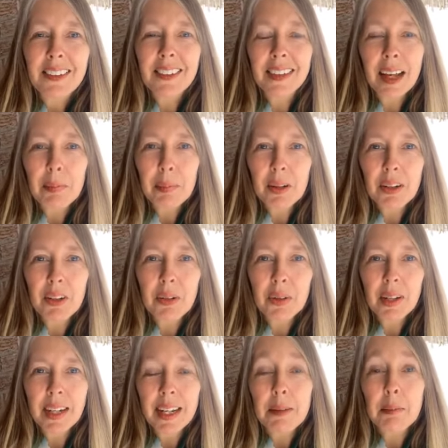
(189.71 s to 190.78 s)
Step
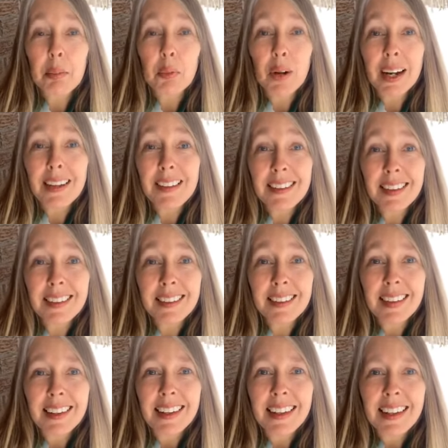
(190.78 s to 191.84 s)
into it, embrace
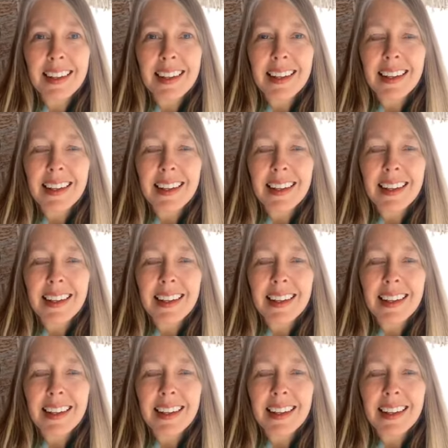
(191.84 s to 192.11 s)
it,